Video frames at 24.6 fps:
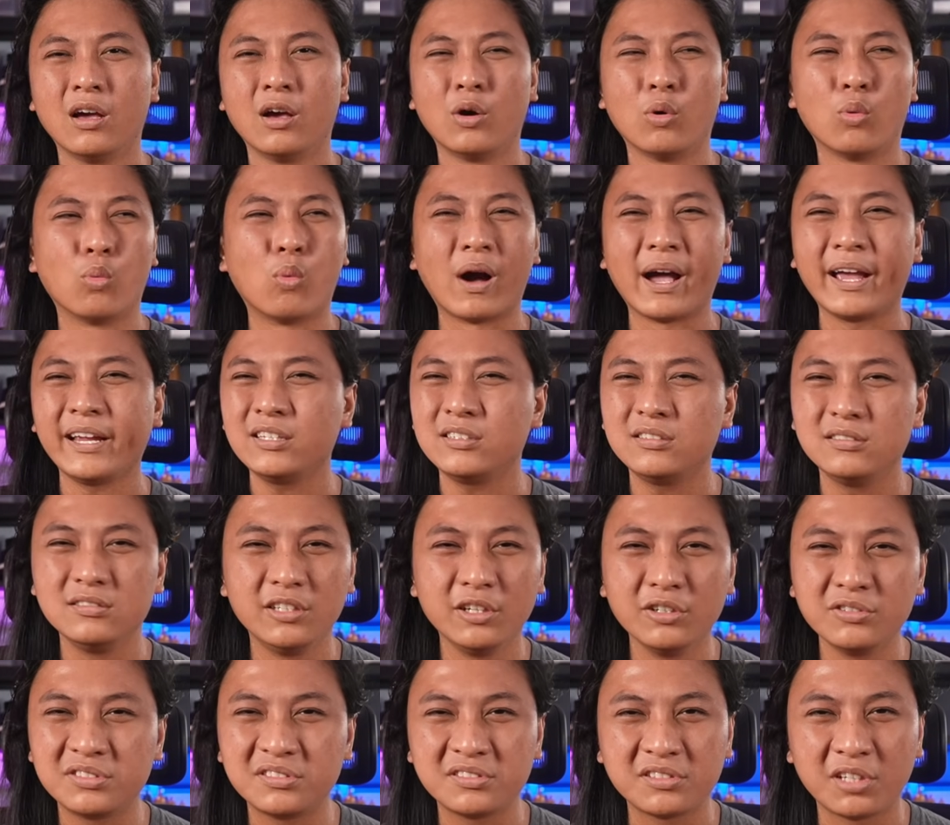Why
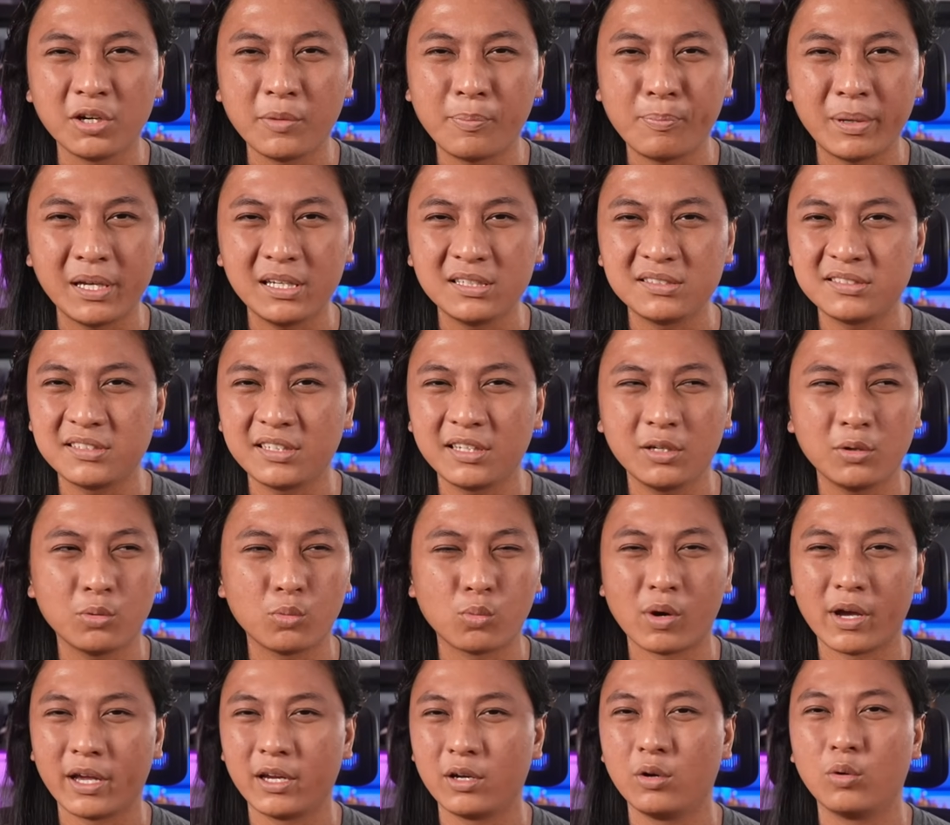use two PC
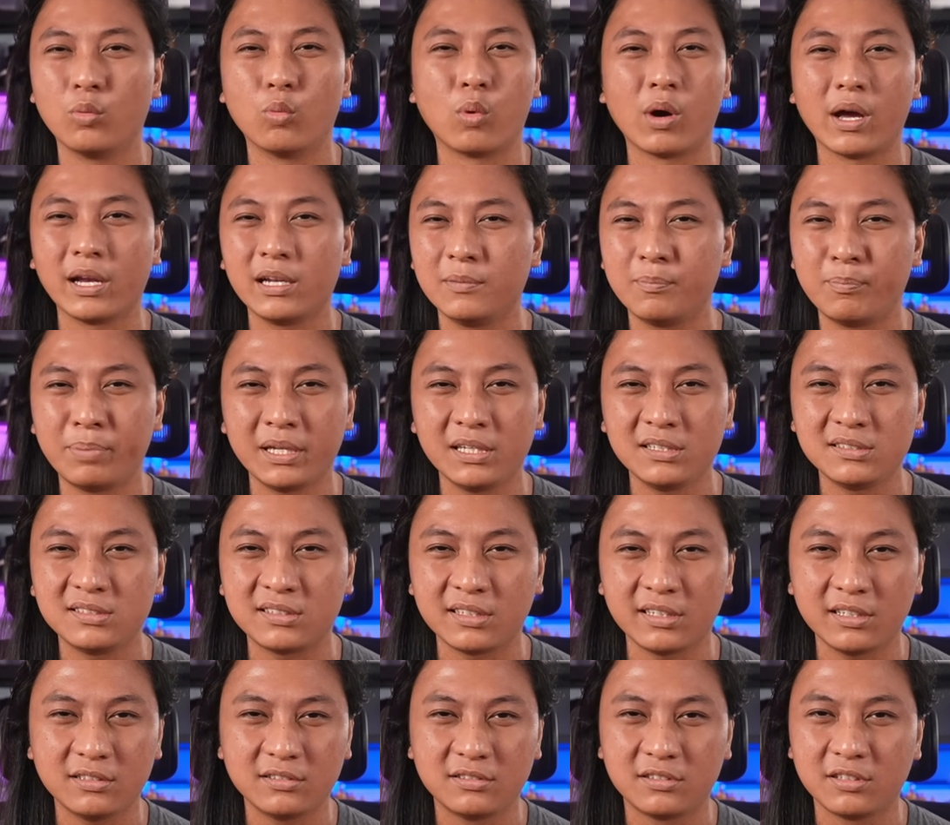when one
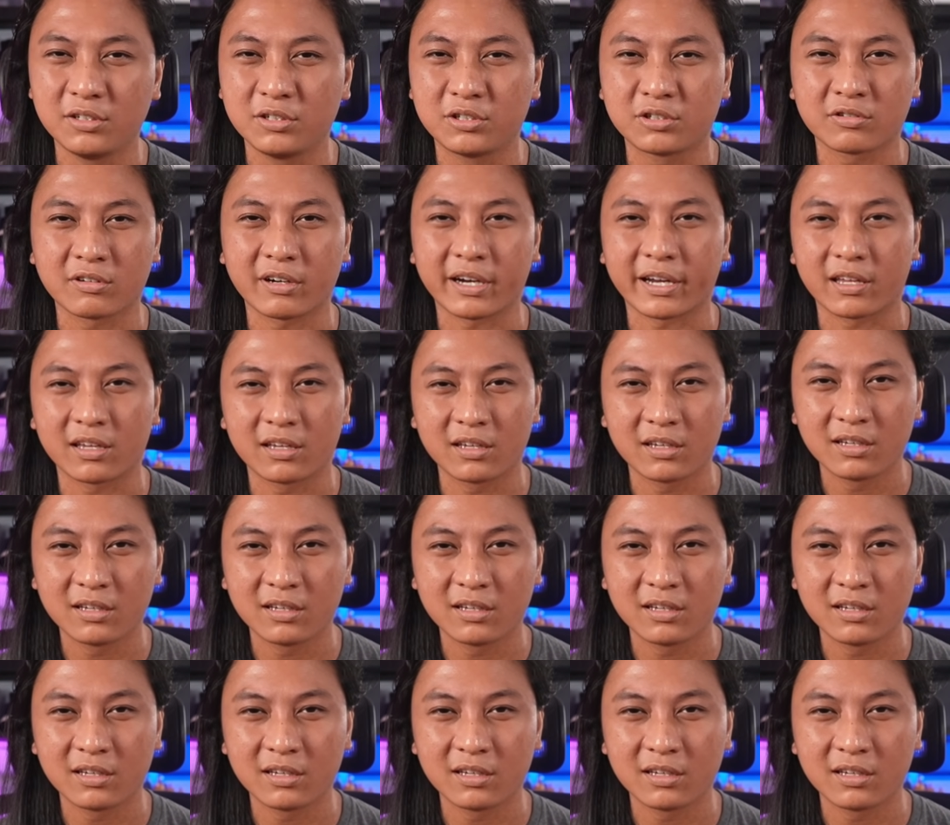PC do trick? The